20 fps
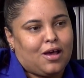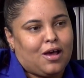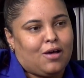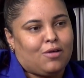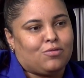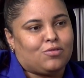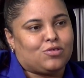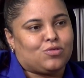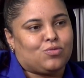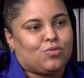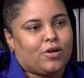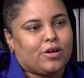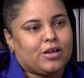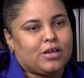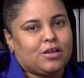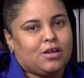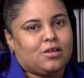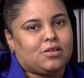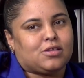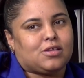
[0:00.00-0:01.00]
I was
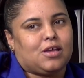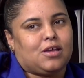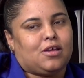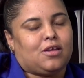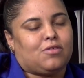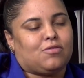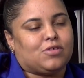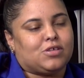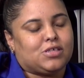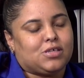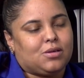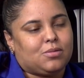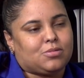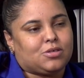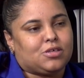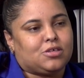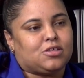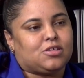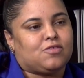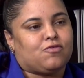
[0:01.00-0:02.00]
working as a
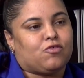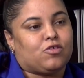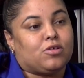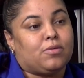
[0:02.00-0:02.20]
receptionist for